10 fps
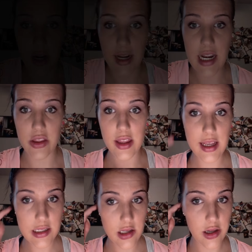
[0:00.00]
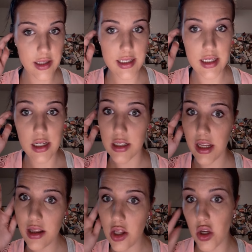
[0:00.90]
Now that that's all concealed
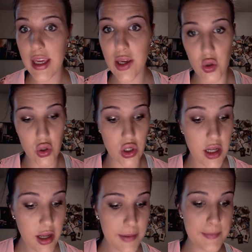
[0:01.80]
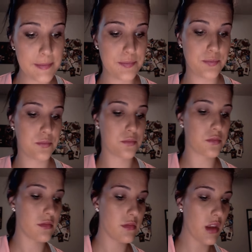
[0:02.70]
and looking good,
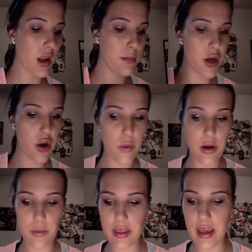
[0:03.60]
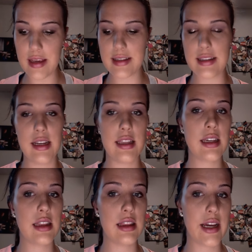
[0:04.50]
I'm going to go in with a
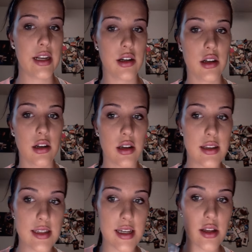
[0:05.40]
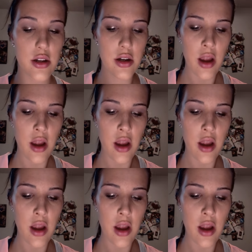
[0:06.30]
slightly lighter concealer